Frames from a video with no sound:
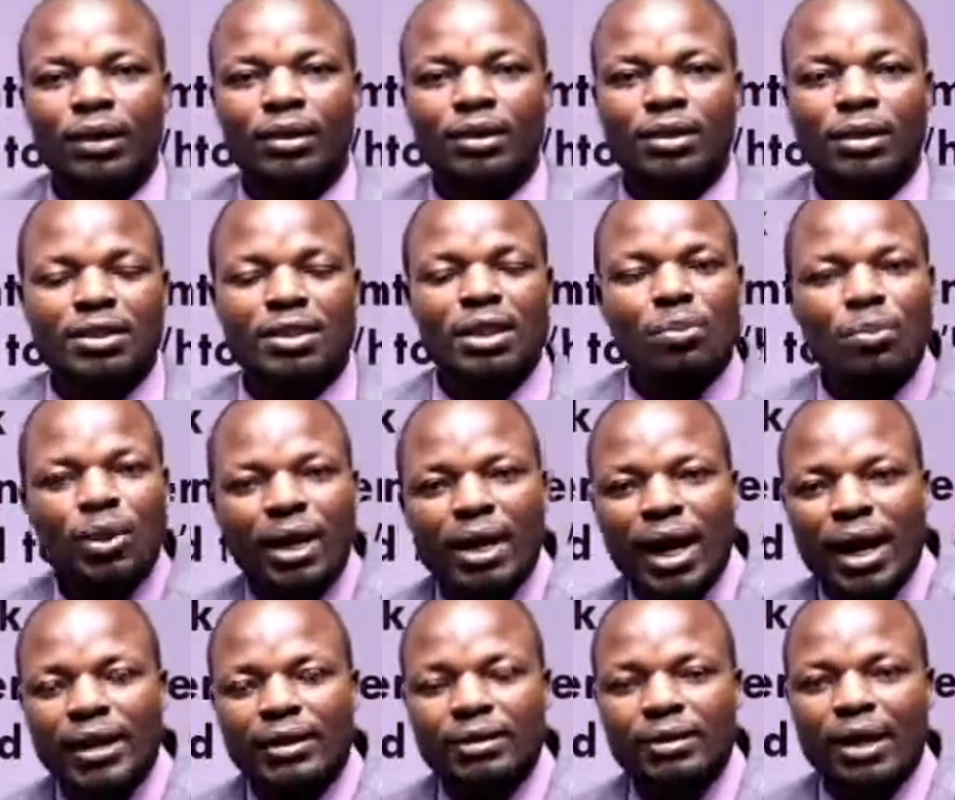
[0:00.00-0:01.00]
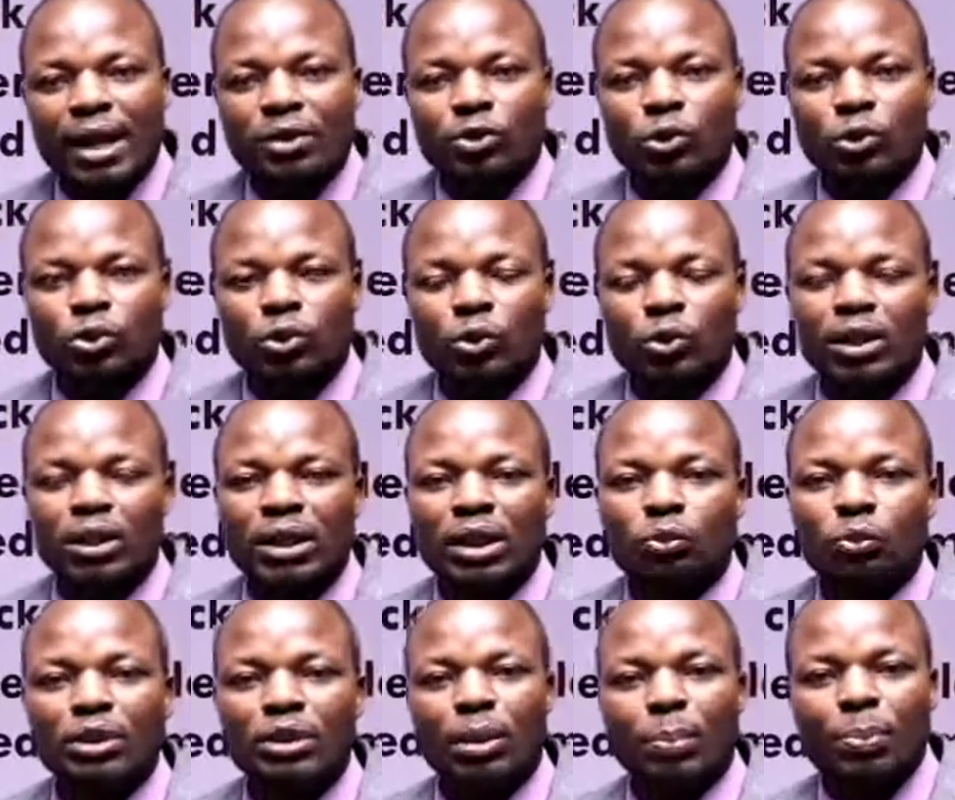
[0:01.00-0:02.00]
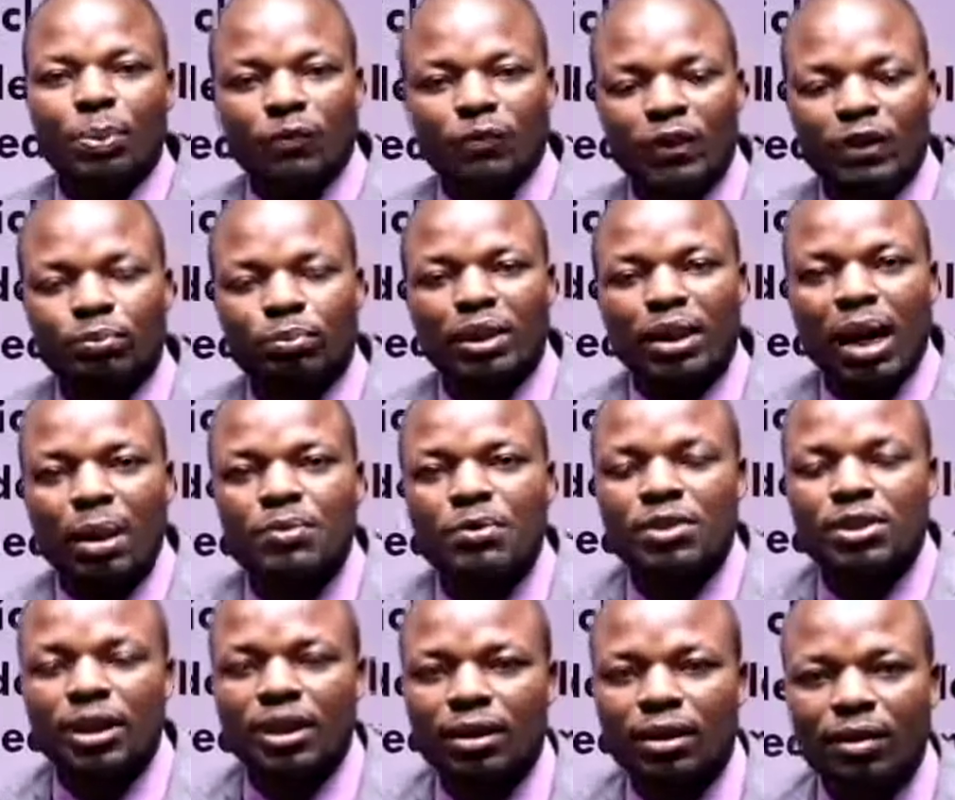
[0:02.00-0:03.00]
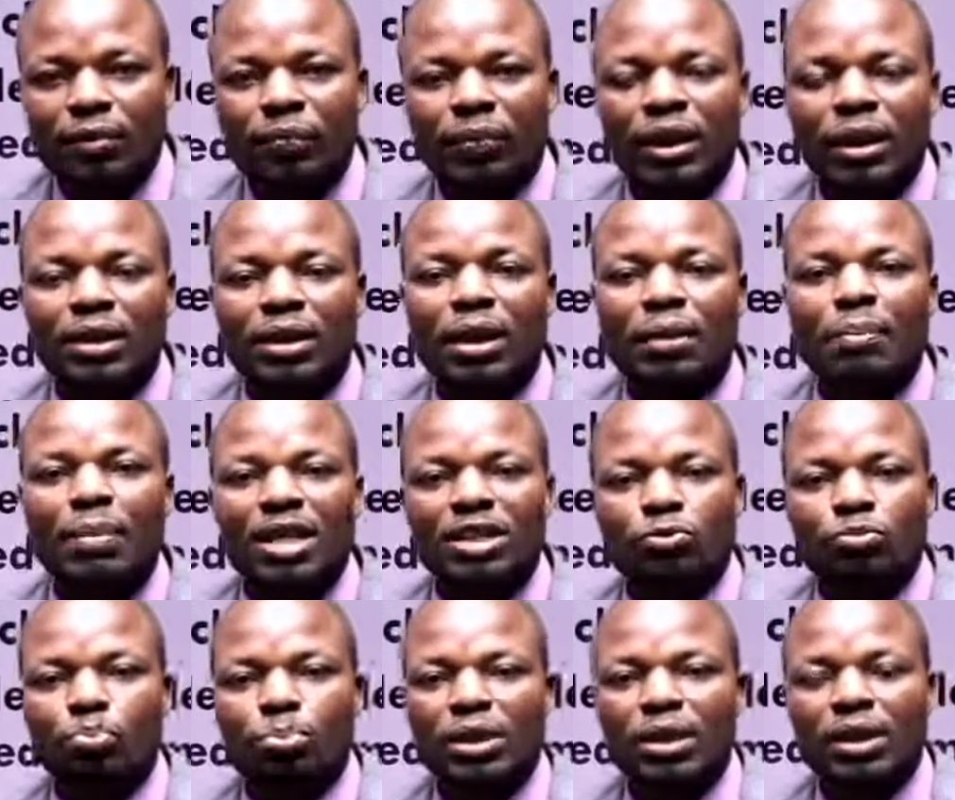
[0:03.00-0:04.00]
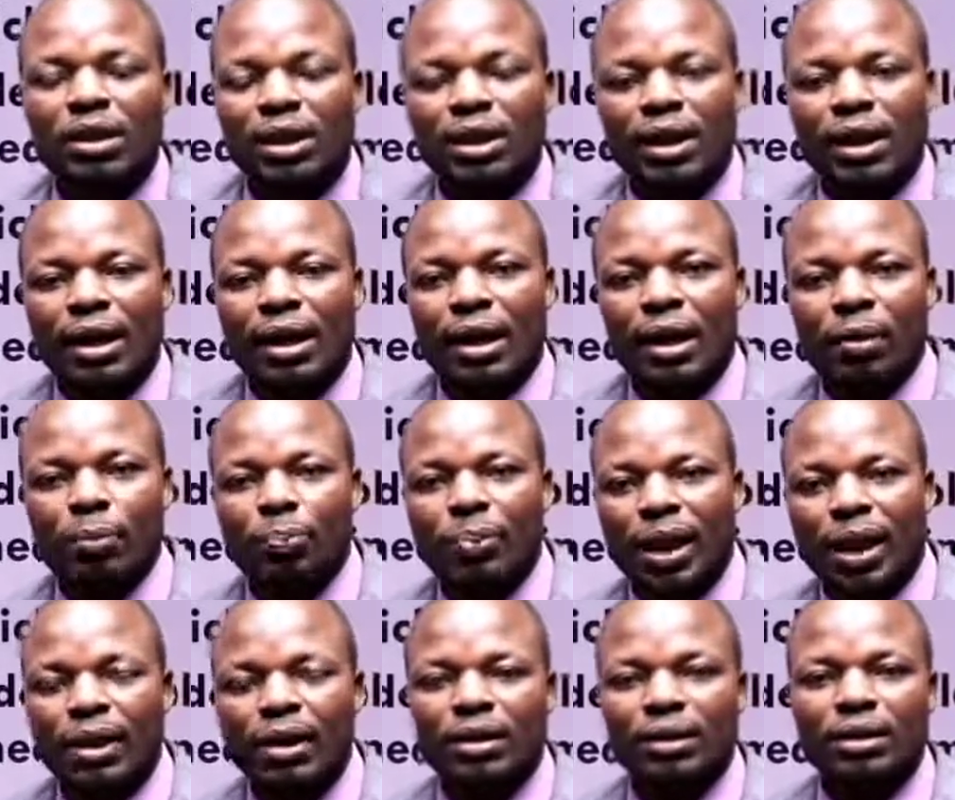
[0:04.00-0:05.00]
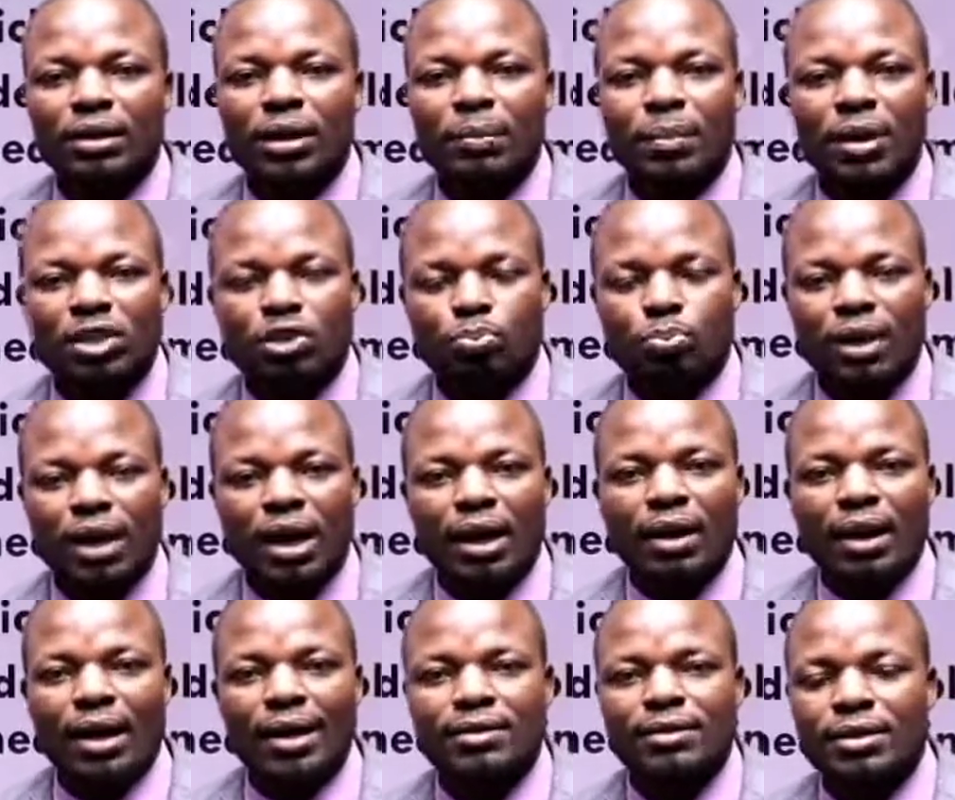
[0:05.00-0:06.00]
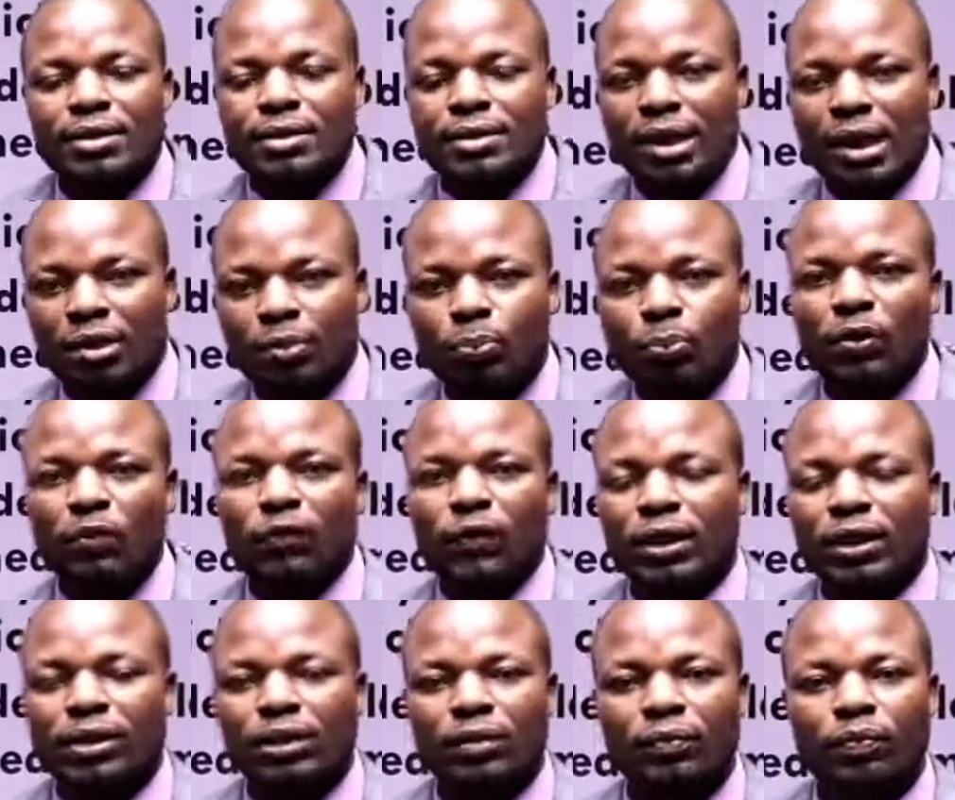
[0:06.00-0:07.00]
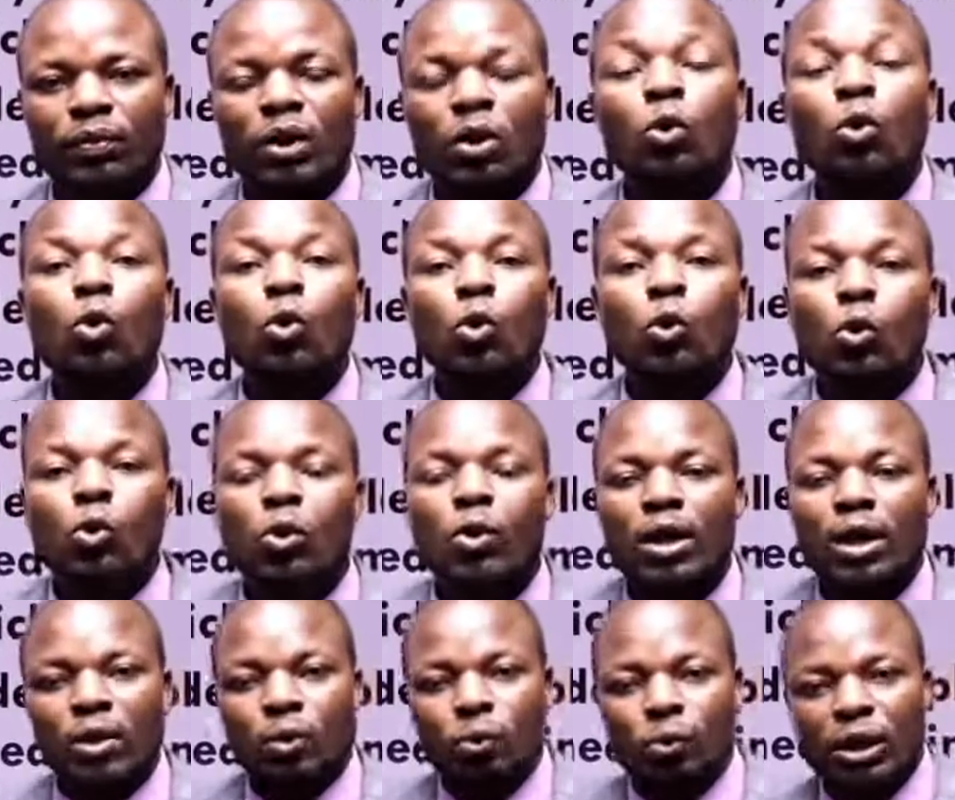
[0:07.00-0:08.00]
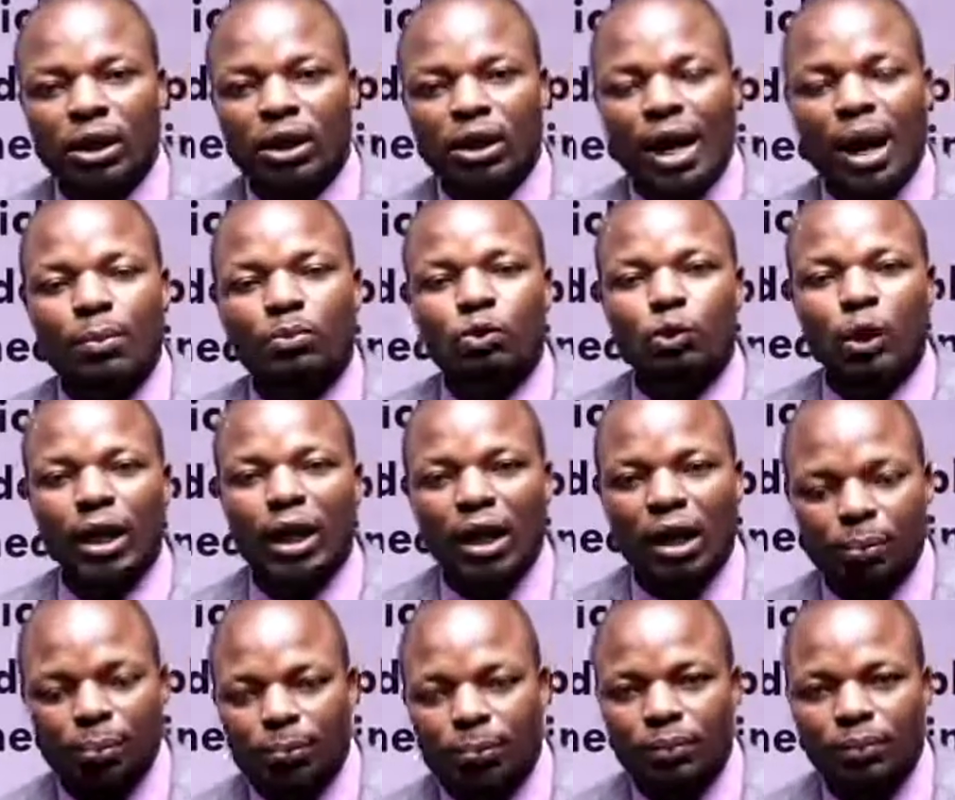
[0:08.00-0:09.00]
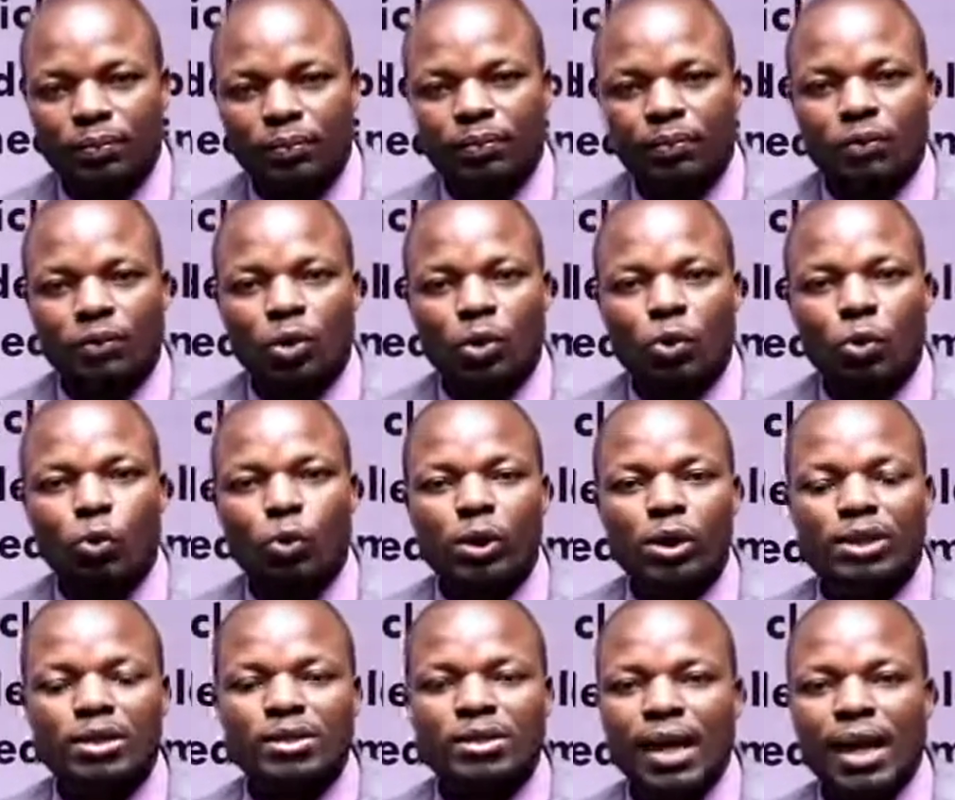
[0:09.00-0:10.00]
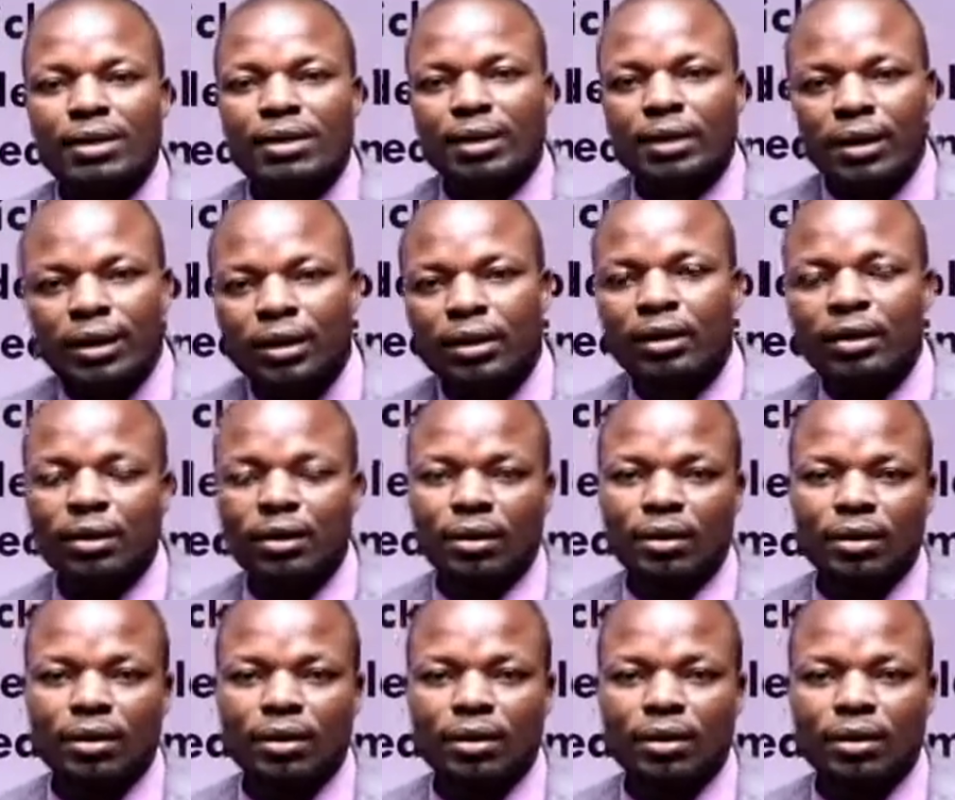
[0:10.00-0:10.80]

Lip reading: The same way I told you that when the prefect becomes sick, there must be a helper, there must be an assistant prefect who will come to help, who will stand in